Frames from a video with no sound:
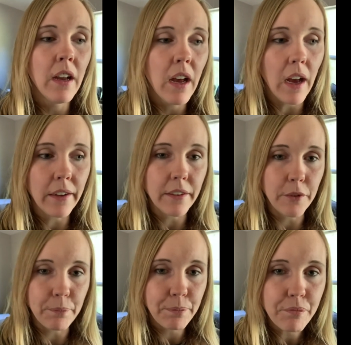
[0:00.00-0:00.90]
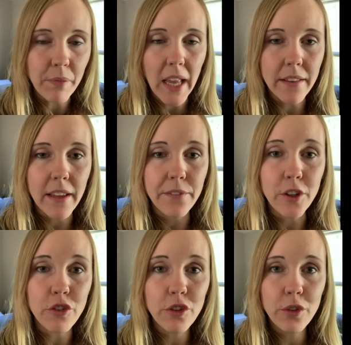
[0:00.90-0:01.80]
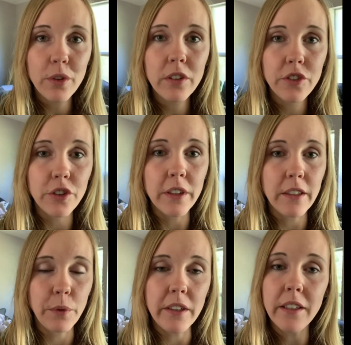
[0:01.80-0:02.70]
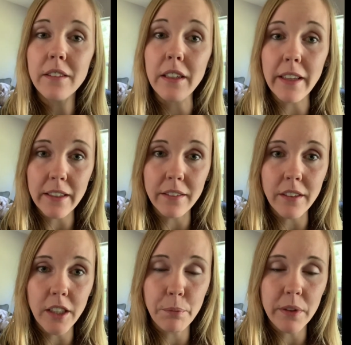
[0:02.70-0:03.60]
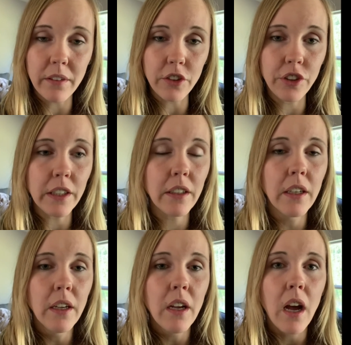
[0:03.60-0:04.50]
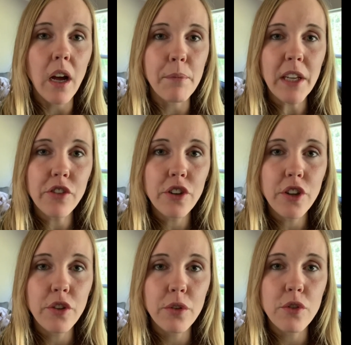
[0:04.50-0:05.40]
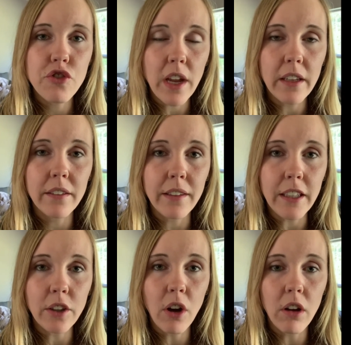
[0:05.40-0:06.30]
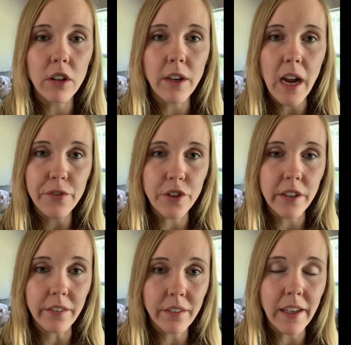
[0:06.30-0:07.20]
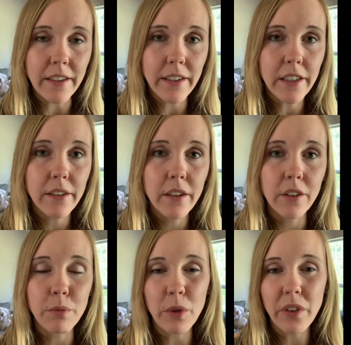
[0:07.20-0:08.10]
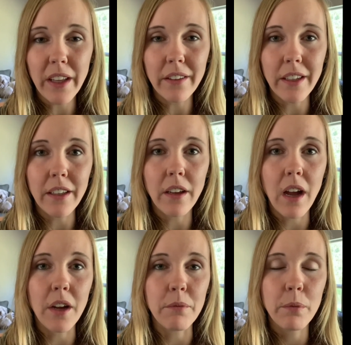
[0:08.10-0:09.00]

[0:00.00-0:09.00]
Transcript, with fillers: Um, and if you do do it when he's in like a sitting position, uh, make sure you check his e collar after he's standing because most likely um,